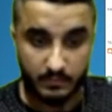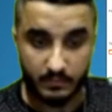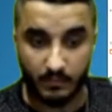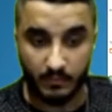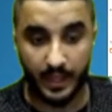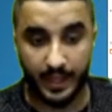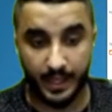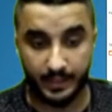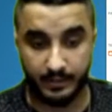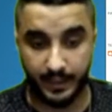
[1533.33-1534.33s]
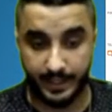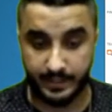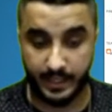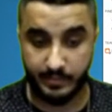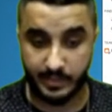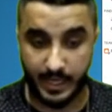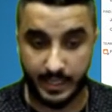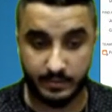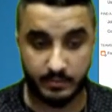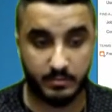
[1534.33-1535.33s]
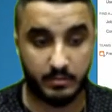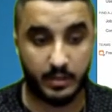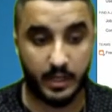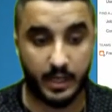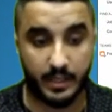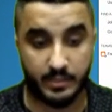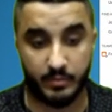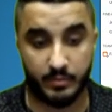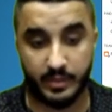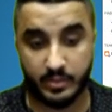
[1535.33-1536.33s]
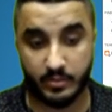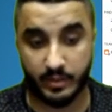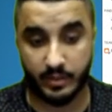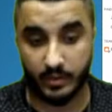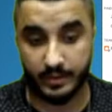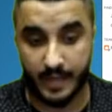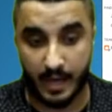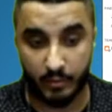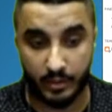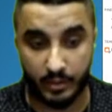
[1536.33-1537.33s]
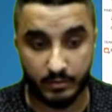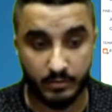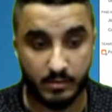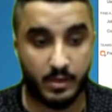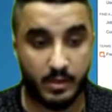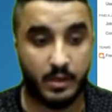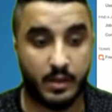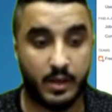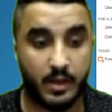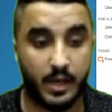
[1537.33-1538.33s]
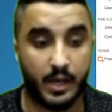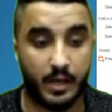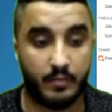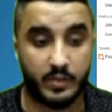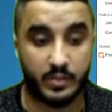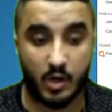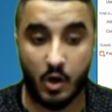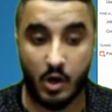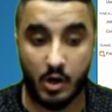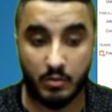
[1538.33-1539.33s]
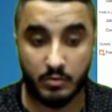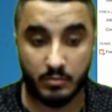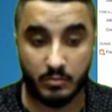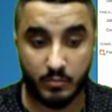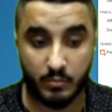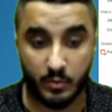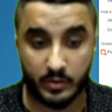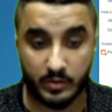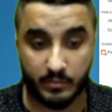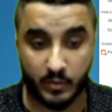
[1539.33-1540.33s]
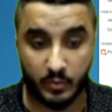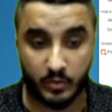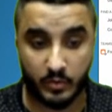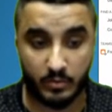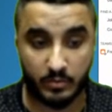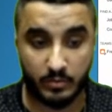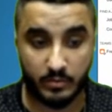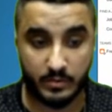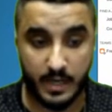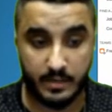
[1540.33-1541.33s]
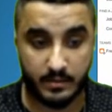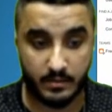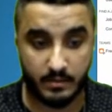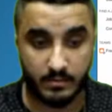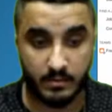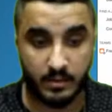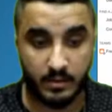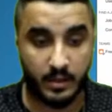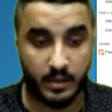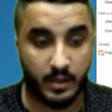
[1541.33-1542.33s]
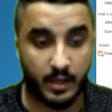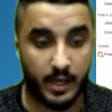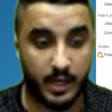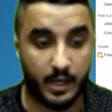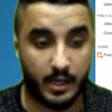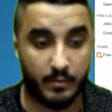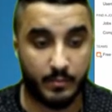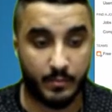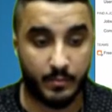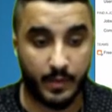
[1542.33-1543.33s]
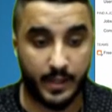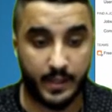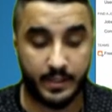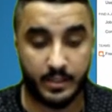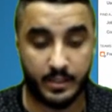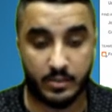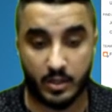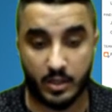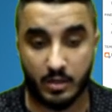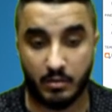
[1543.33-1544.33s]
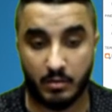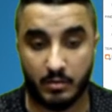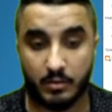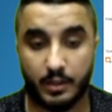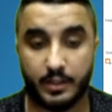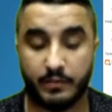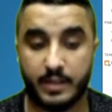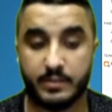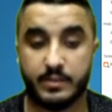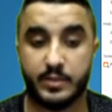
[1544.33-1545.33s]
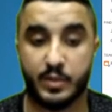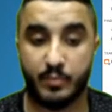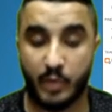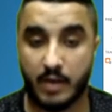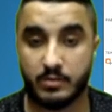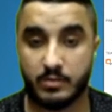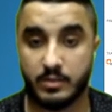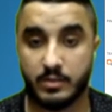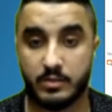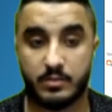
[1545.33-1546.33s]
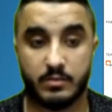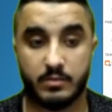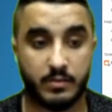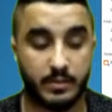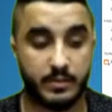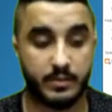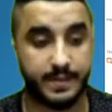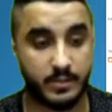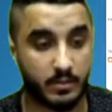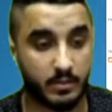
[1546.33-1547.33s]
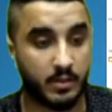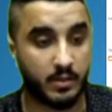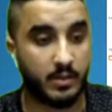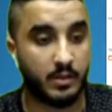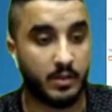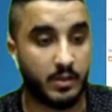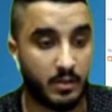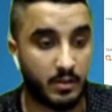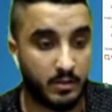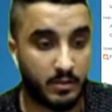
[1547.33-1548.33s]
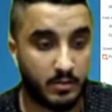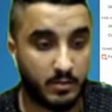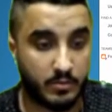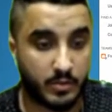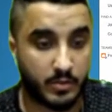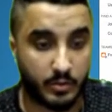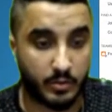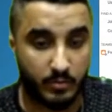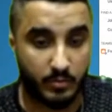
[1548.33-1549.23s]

And landscape size, this would be the screen for a tablet. These are all mobile sizes. And then these are like devices and browsers, etc. So